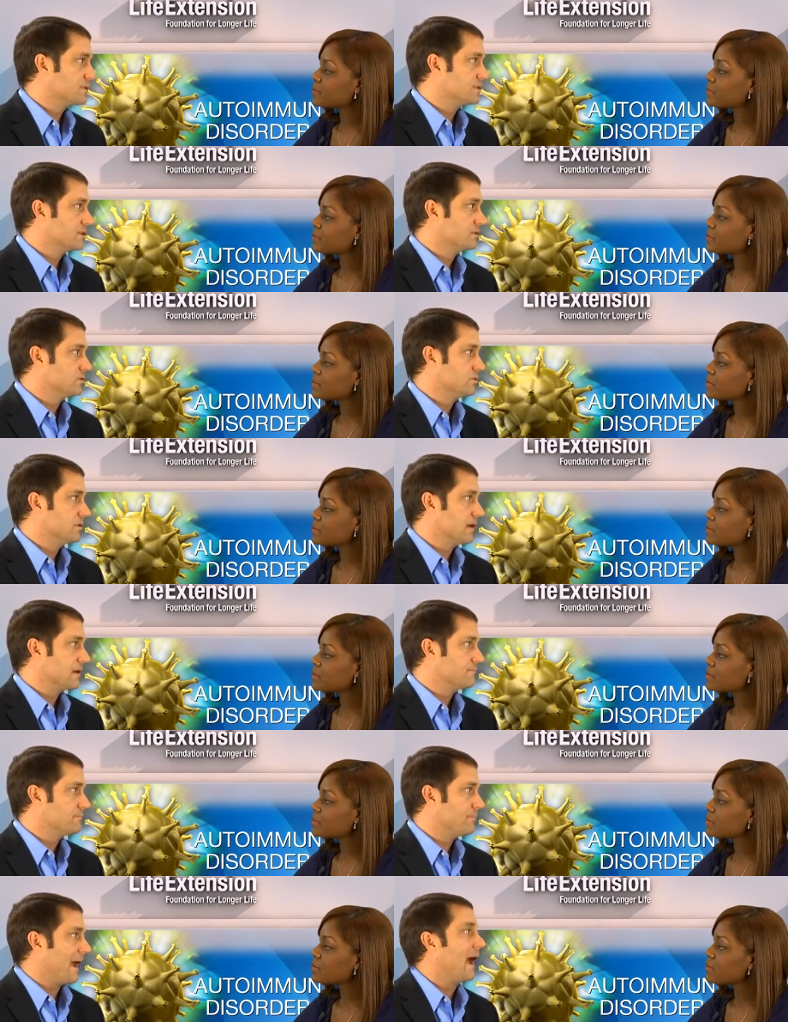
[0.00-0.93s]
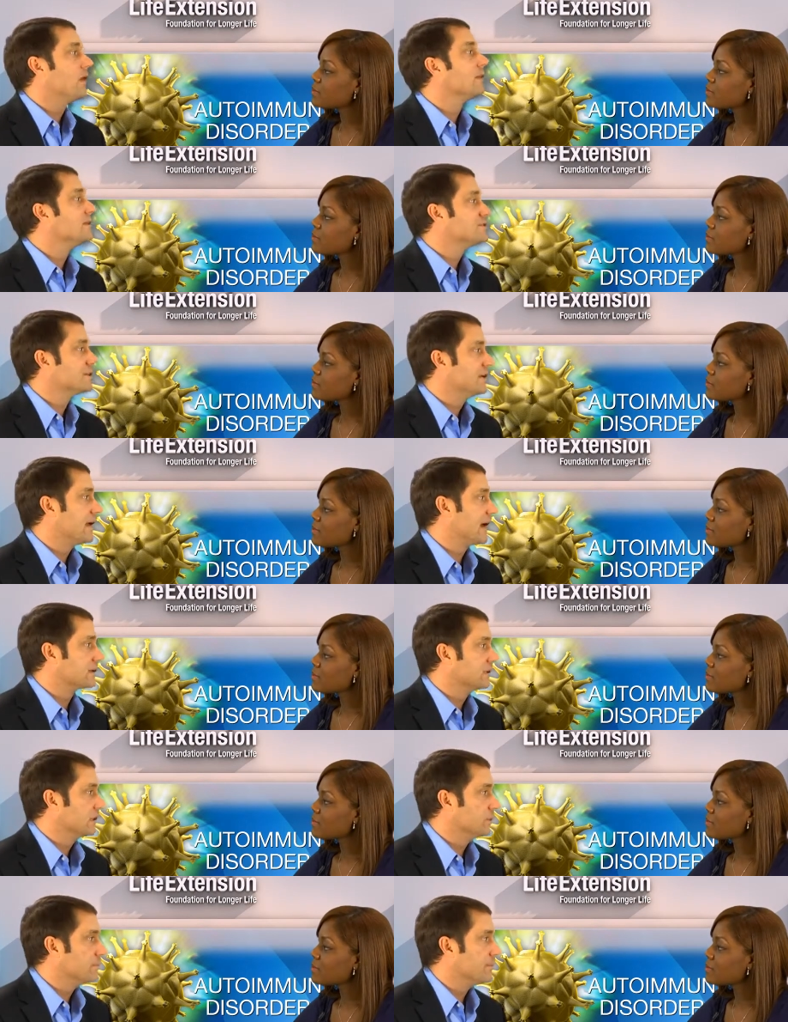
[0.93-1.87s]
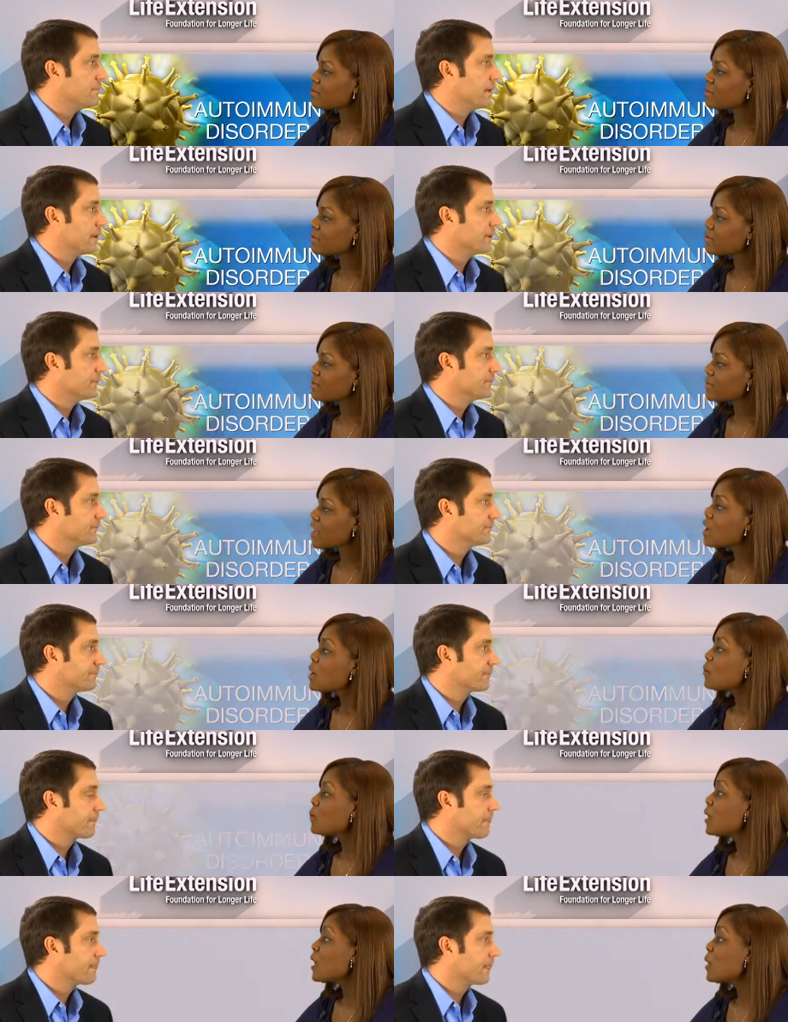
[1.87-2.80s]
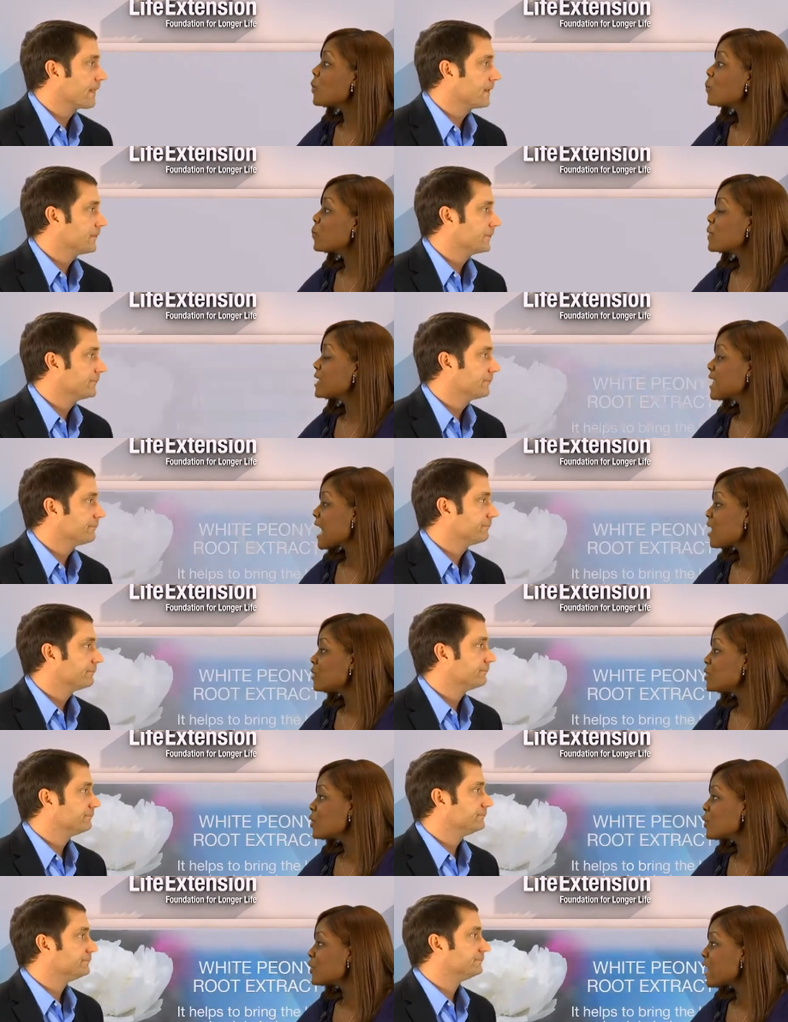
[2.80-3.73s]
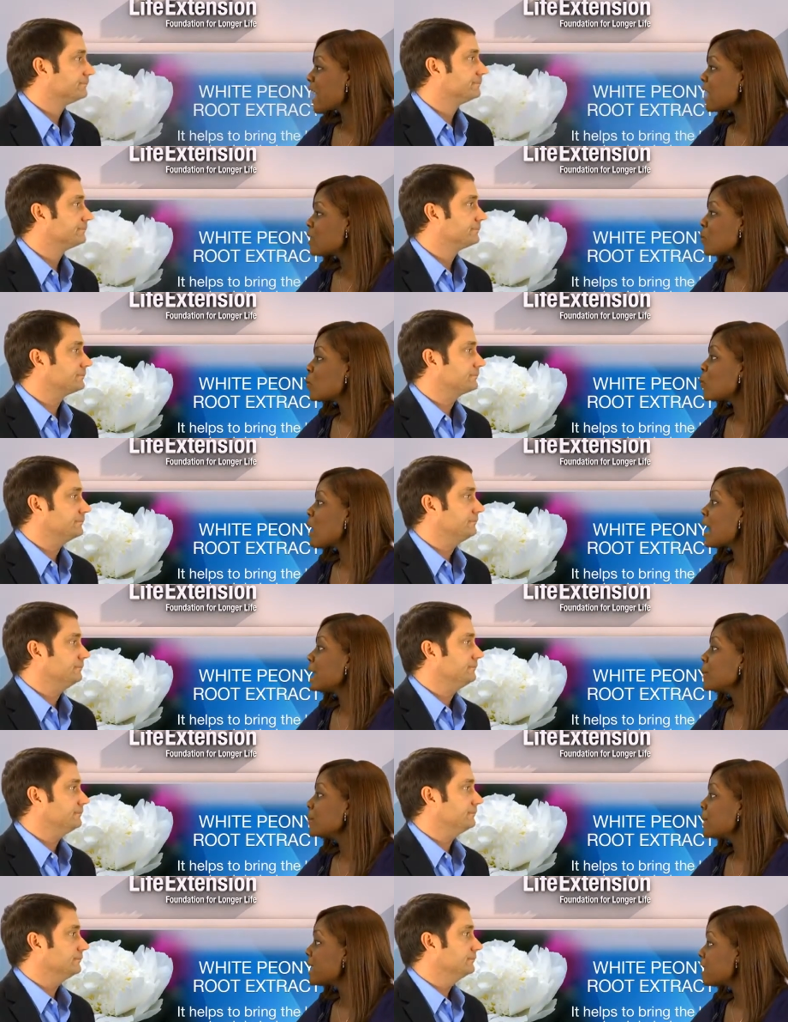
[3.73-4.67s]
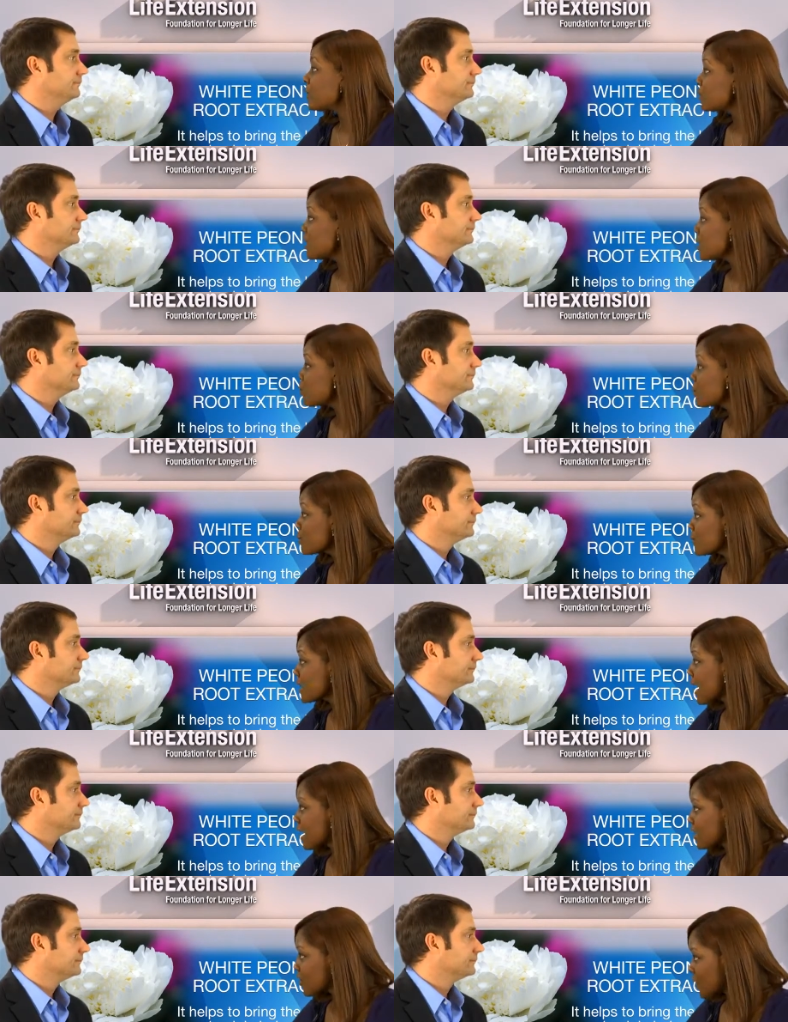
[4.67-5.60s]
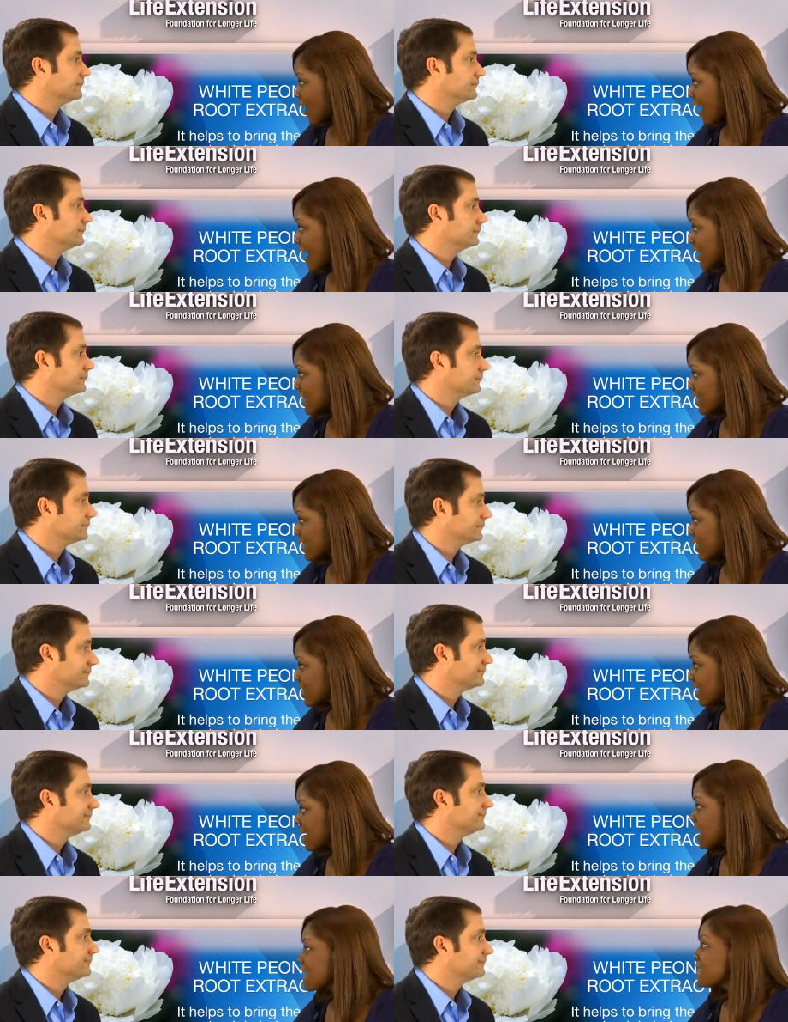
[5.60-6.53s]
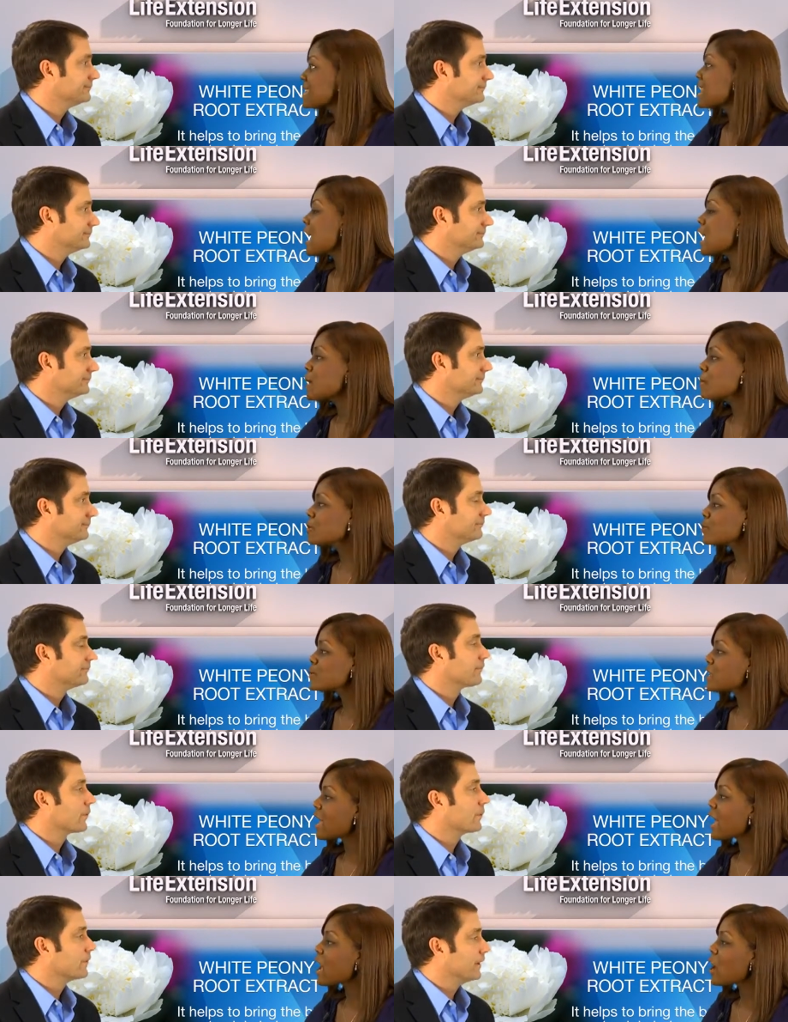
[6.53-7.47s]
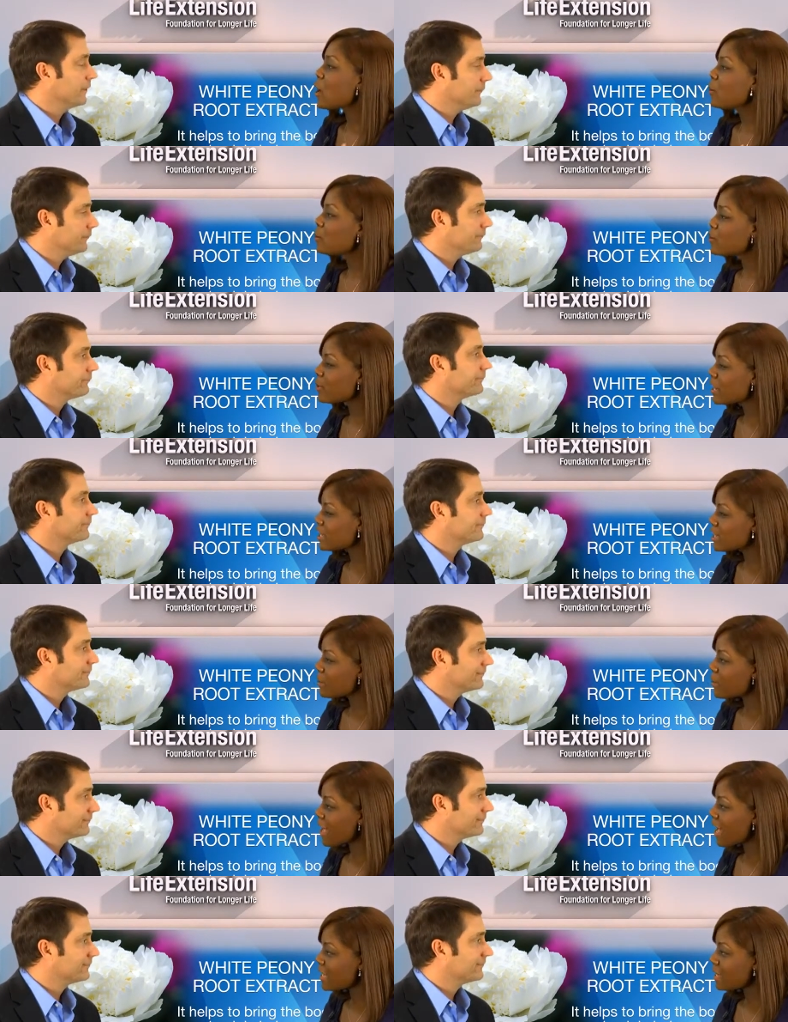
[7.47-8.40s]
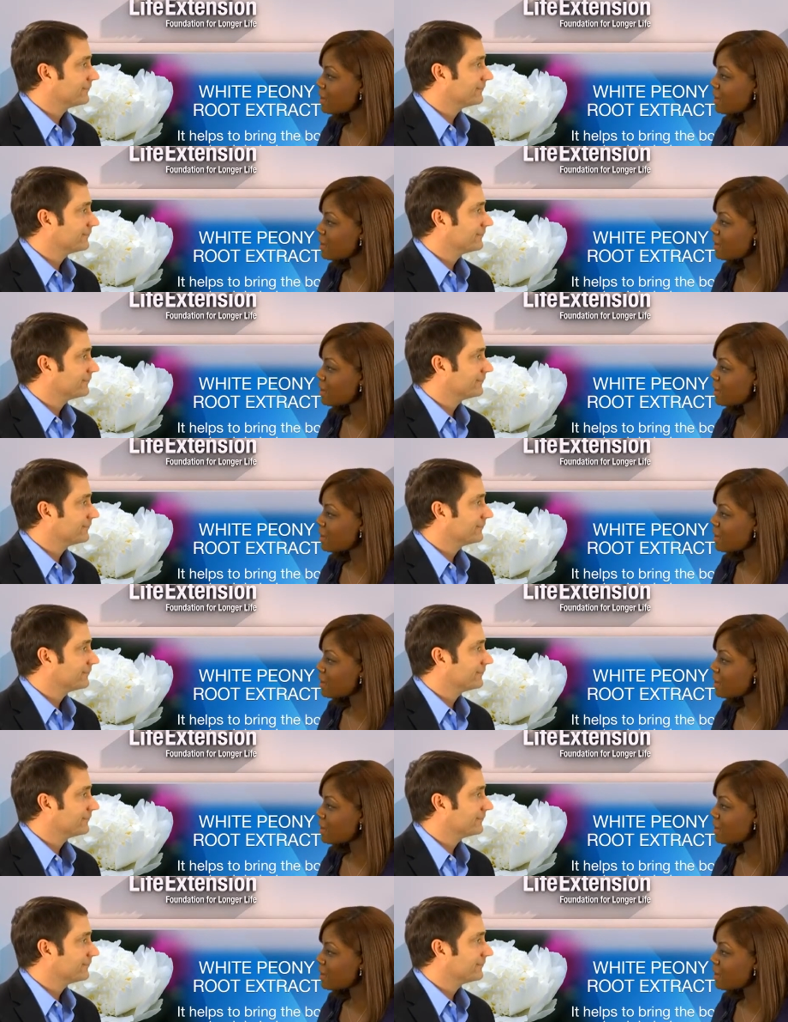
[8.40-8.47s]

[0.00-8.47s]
Speaker 1: to do that balancing act a little bit better?
Speaker 2: Well, we now know that white peony root extract is able to help bring the body